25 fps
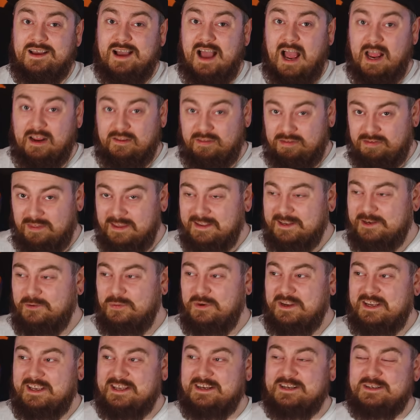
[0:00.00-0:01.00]
I think
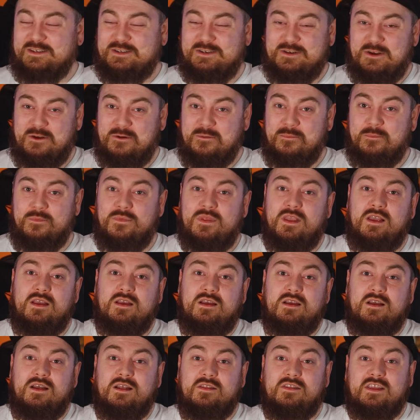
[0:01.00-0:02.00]
we can assume
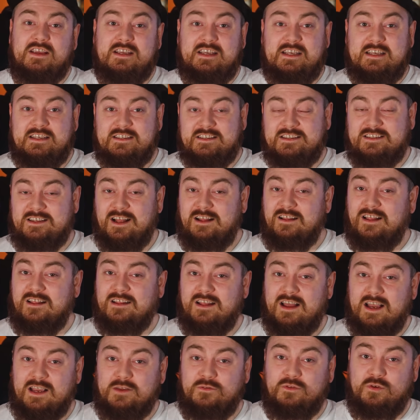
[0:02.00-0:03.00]
that he's still
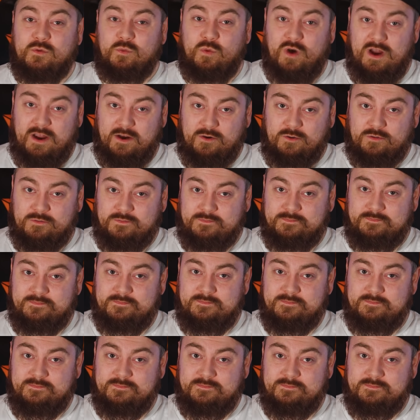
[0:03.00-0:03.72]
alive and well.